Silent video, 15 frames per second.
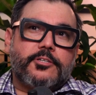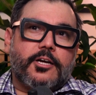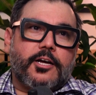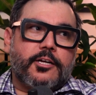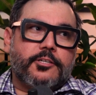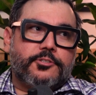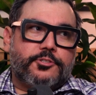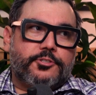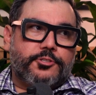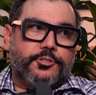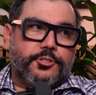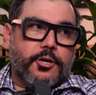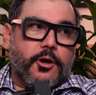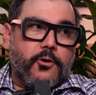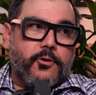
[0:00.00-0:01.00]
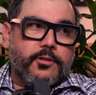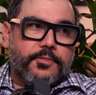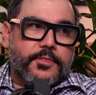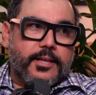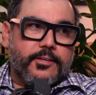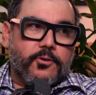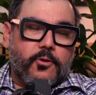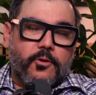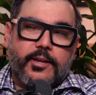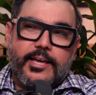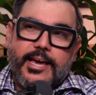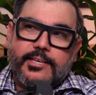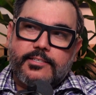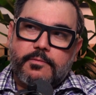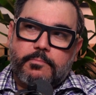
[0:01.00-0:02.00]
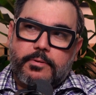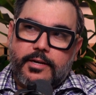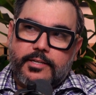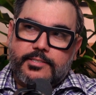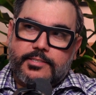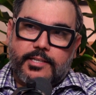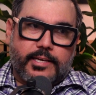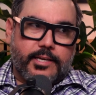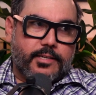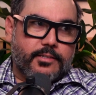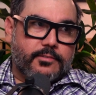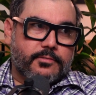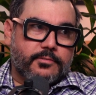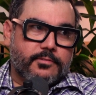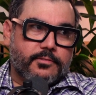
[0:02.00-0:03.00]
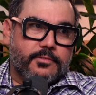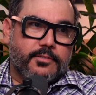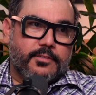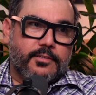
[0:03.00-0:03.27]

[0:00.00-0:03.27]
a joke that only has a punchline.